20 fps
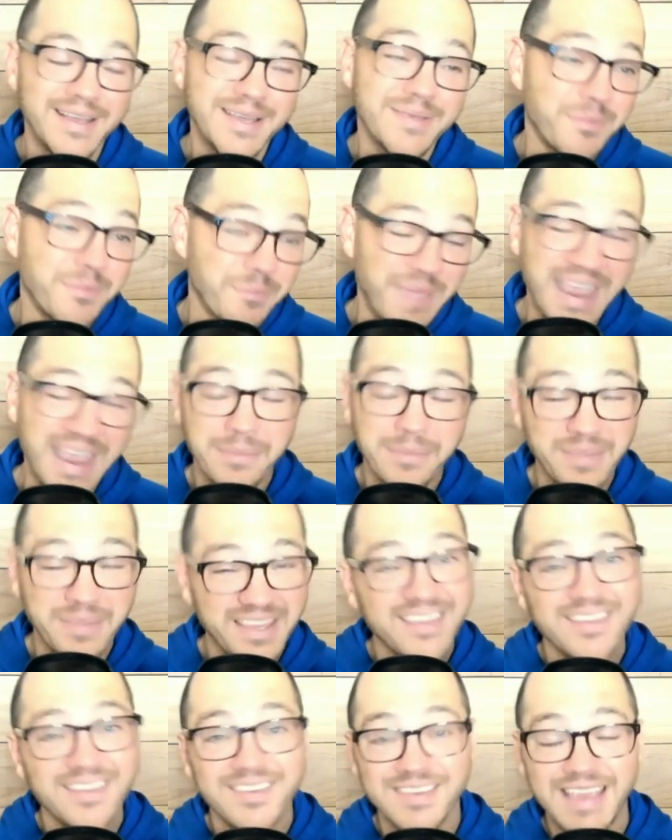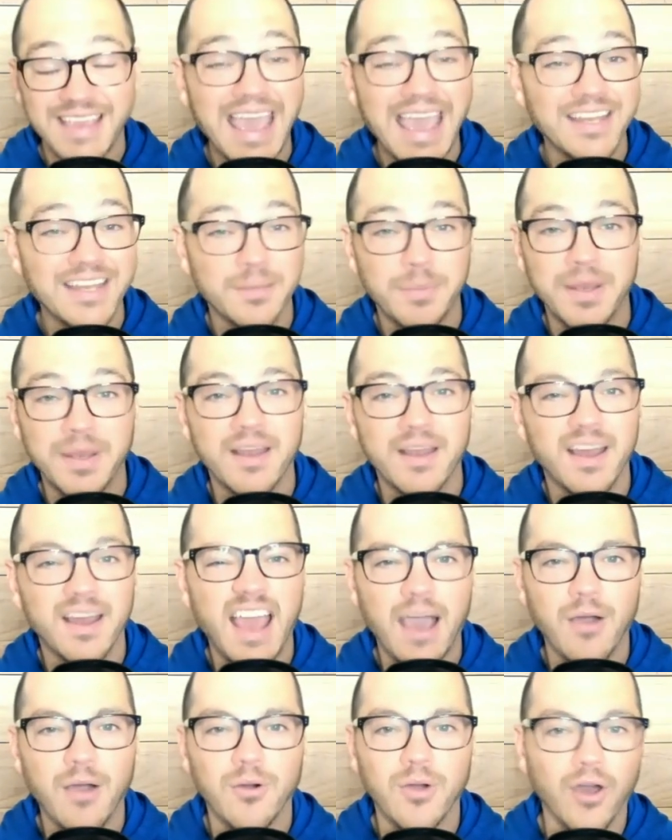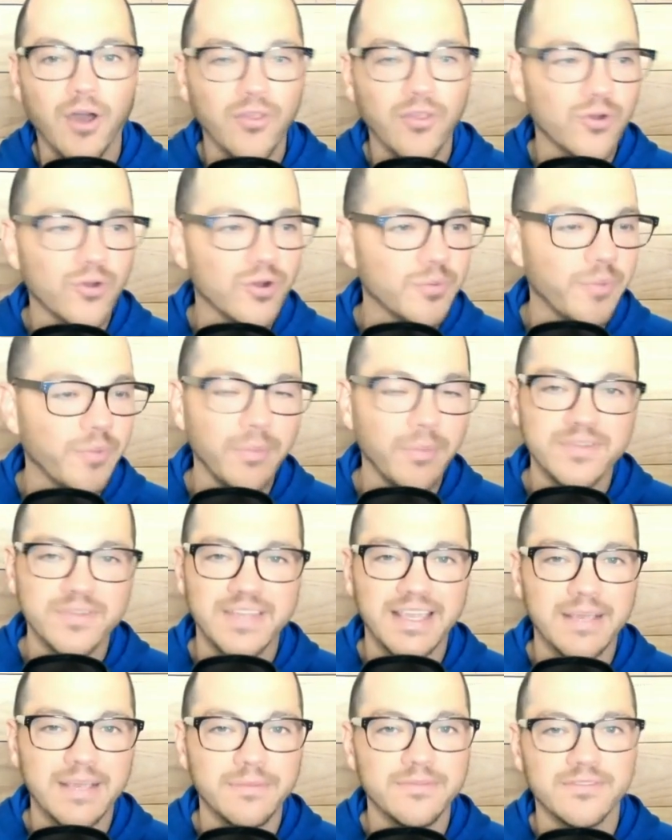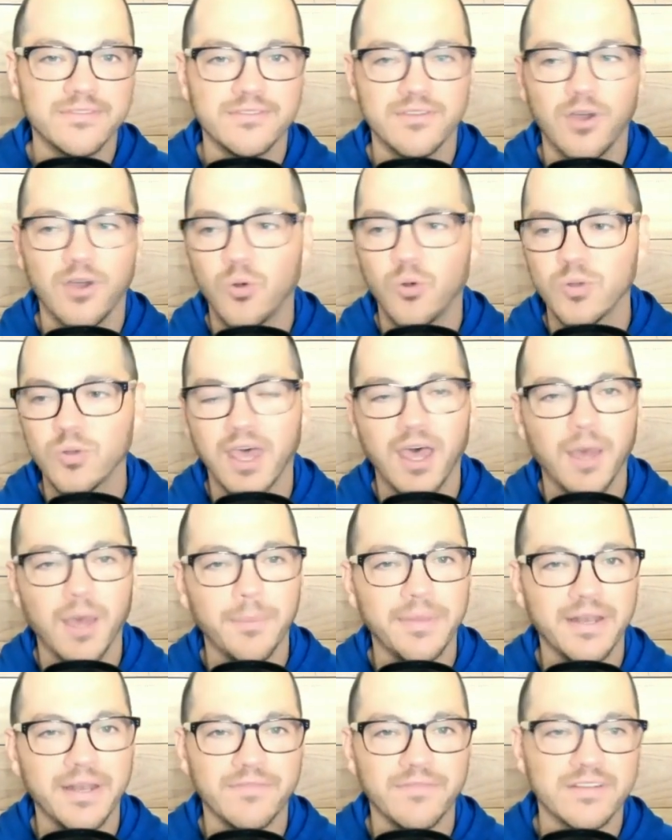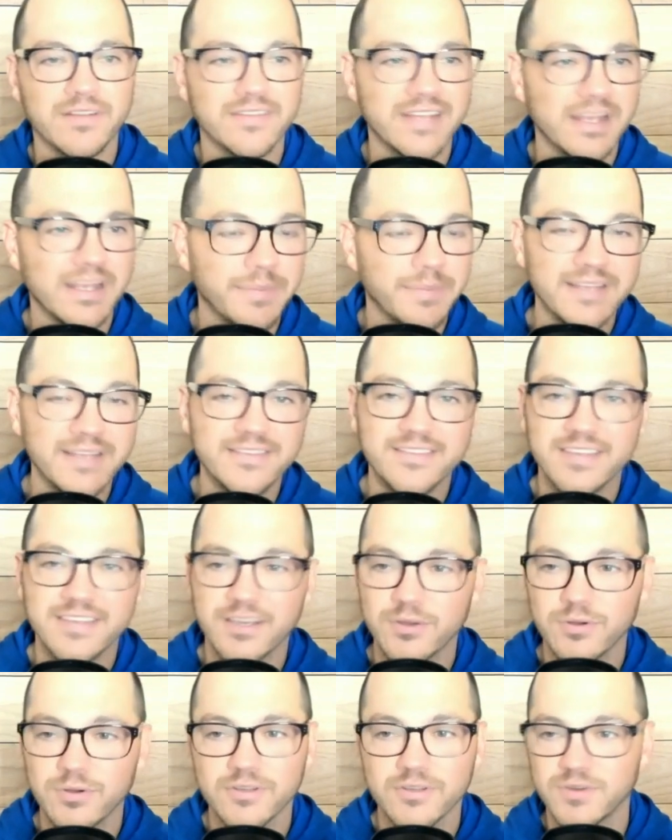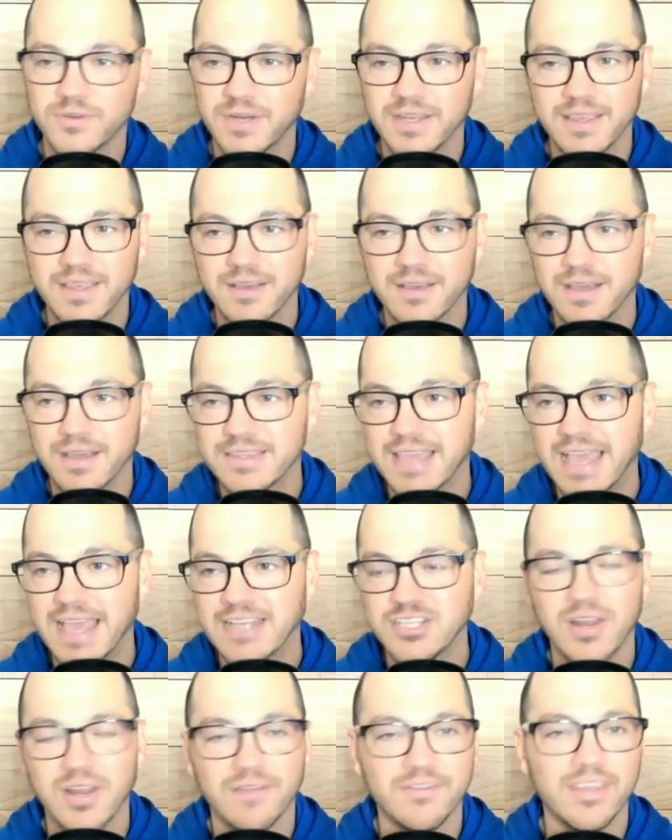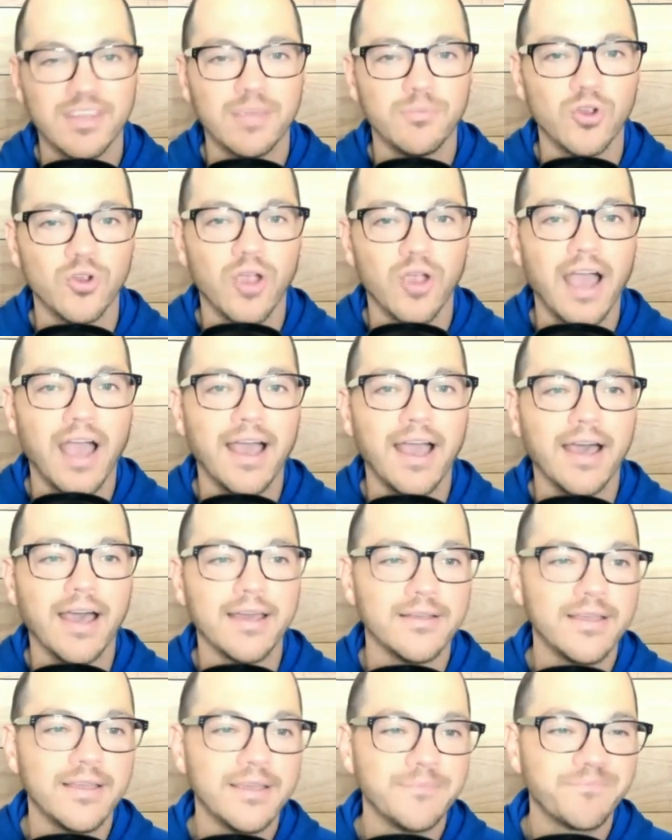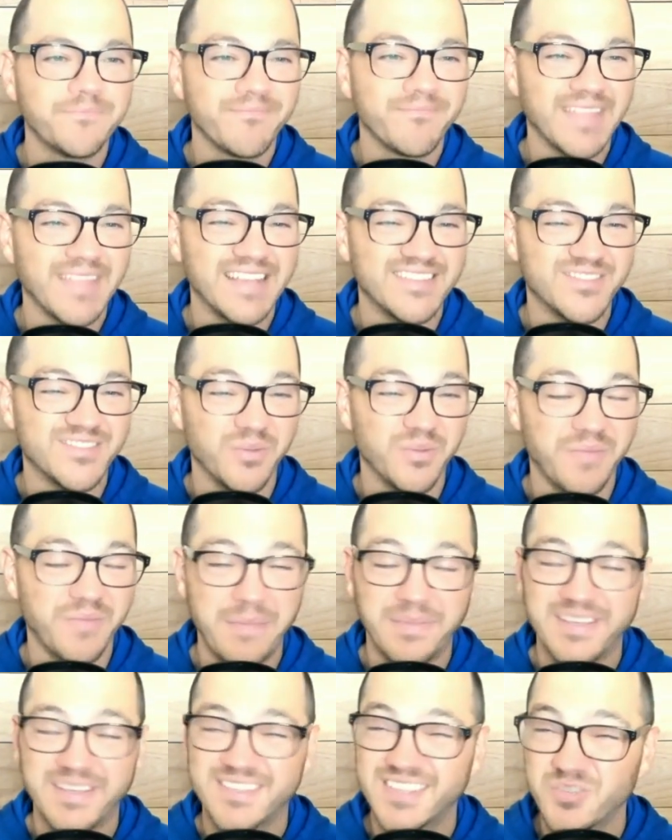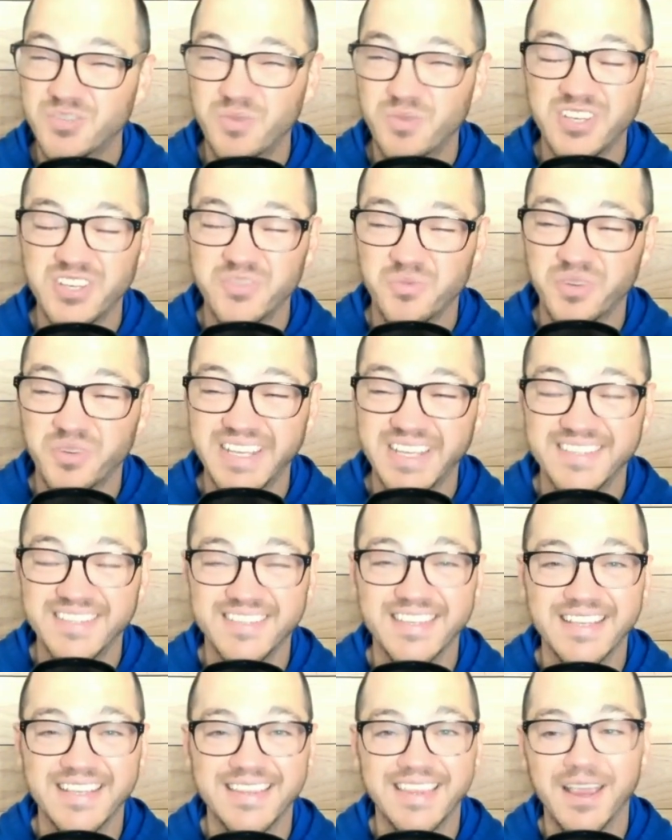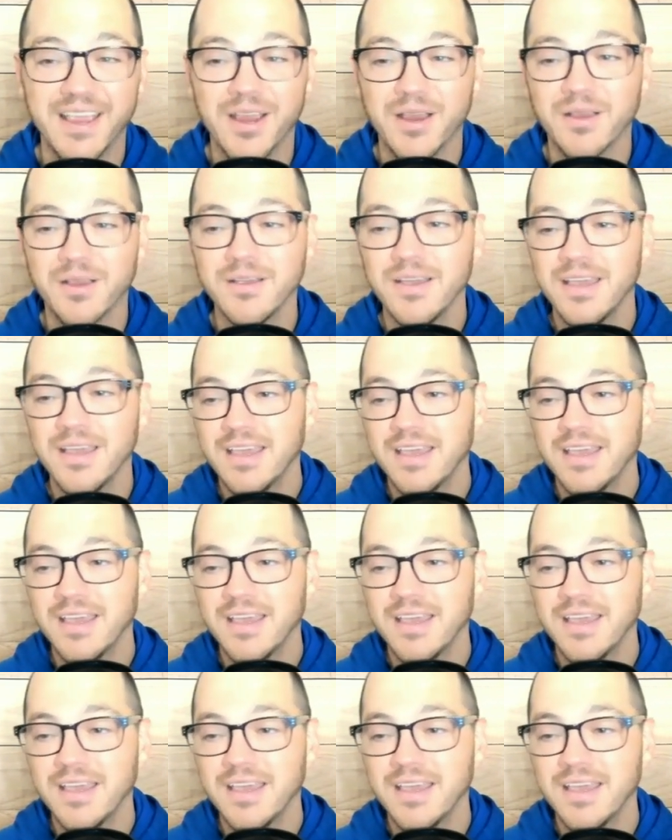Maybe, yeah, depending on how other bubble teams hold up and if there's any bid stealers or anything like that, you have to keep your eye on. So it might be a situation where you get sent there.